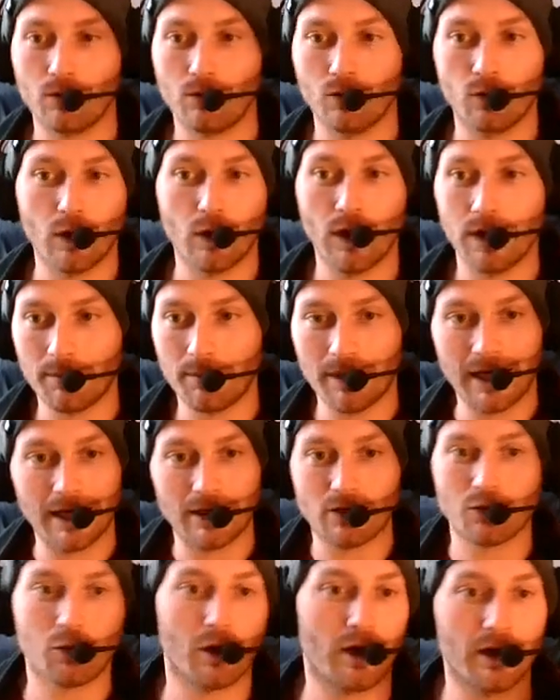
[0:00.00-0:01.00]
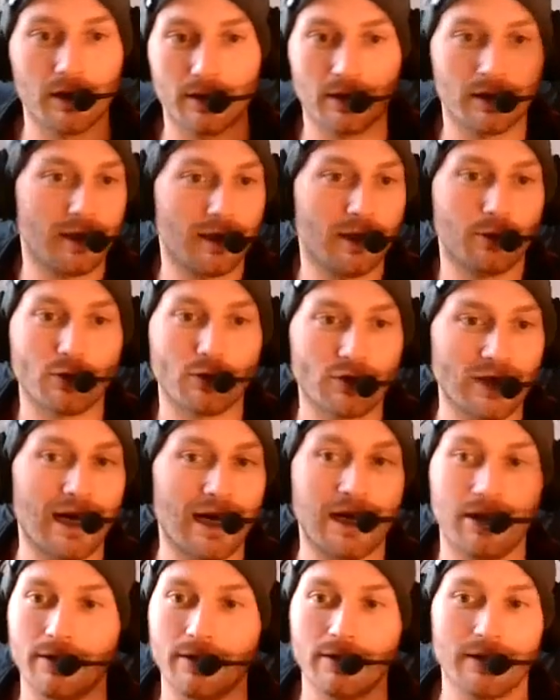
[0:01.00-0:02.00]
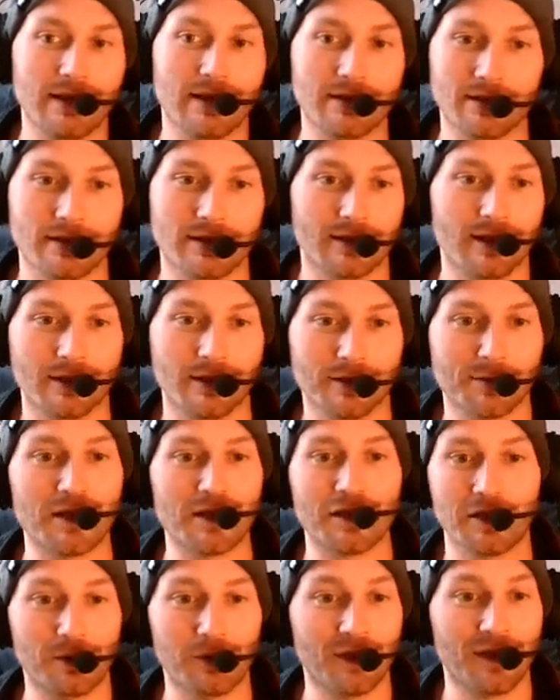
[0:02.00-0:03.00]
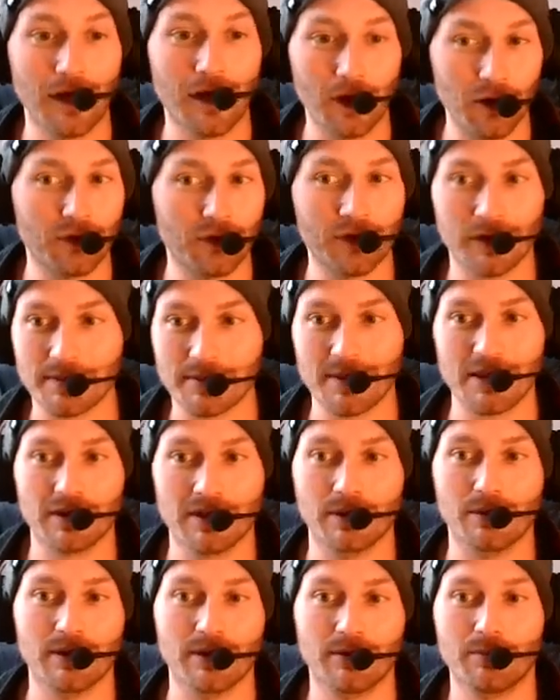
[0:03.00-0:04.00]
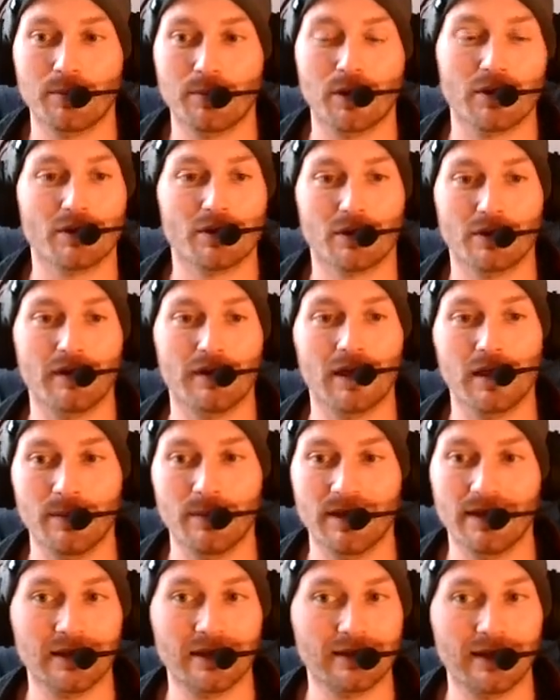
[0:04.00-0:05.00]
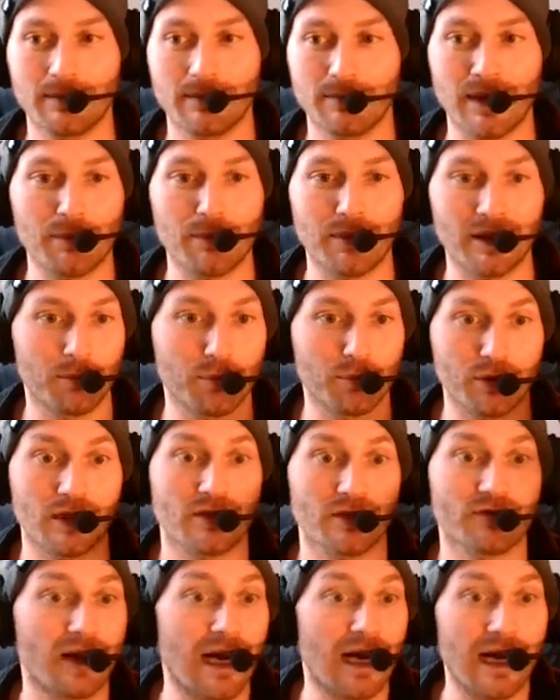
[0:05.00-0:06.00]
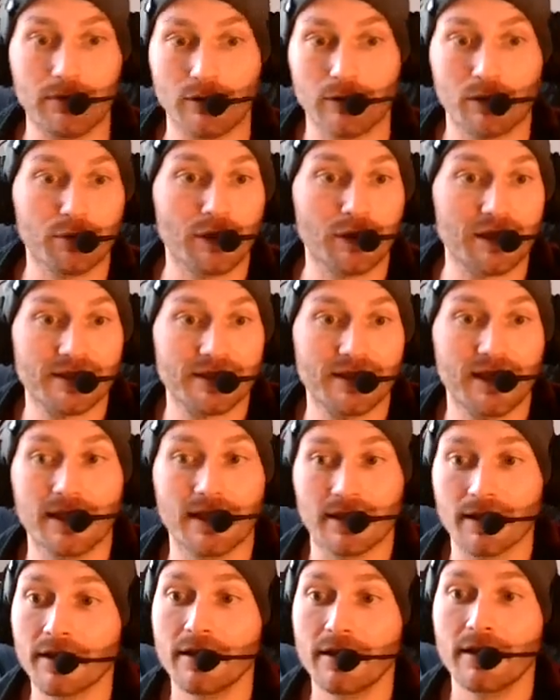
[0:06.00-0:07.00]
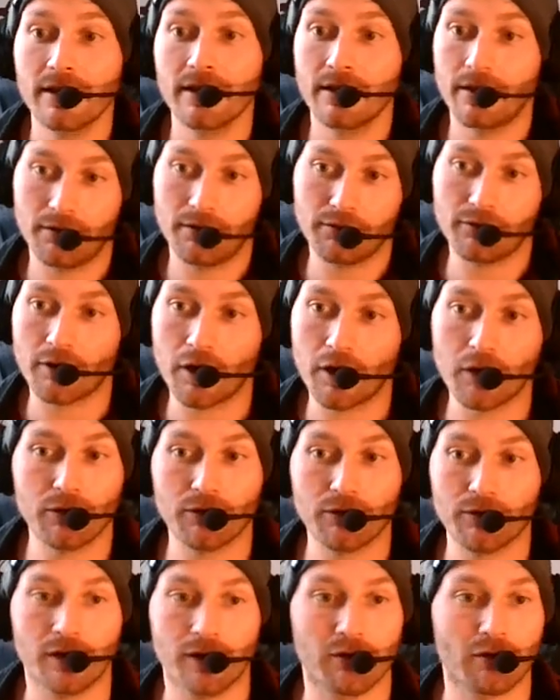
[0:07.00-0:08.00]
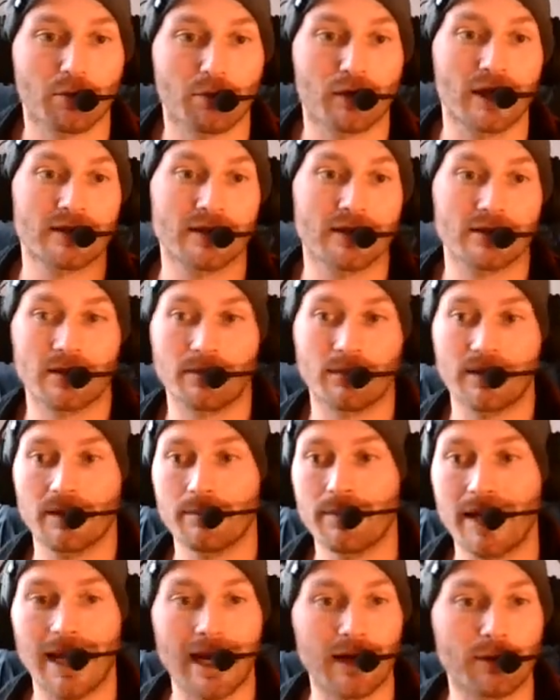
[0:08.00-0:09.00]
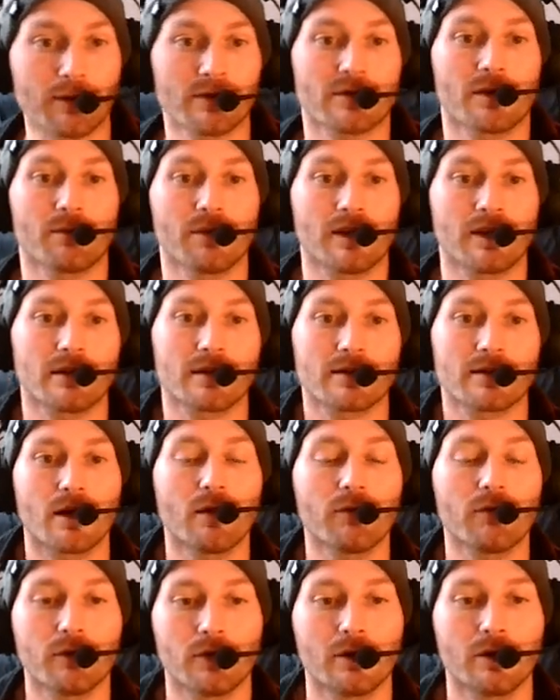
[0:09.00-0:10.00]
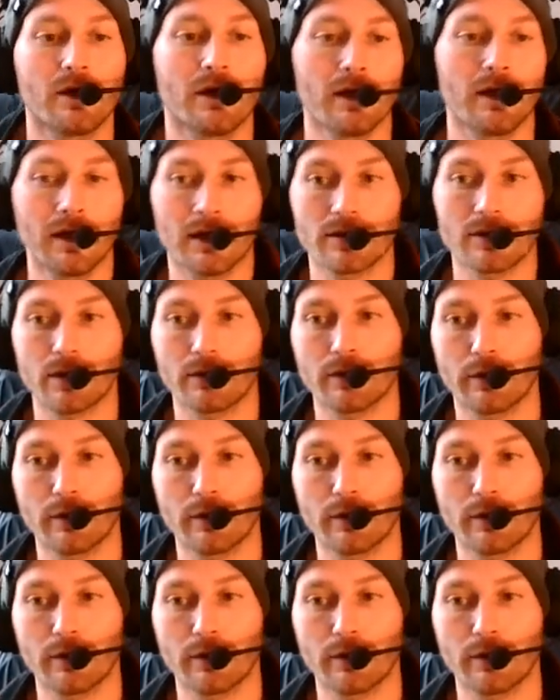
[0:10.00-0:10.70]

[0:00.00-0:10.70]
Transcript: 1 minus 1 equals out. That's, especially with health and especially with personal development, like that might be a +5 or a +10 of growth, replacing something bad with something that's helpful. And so if we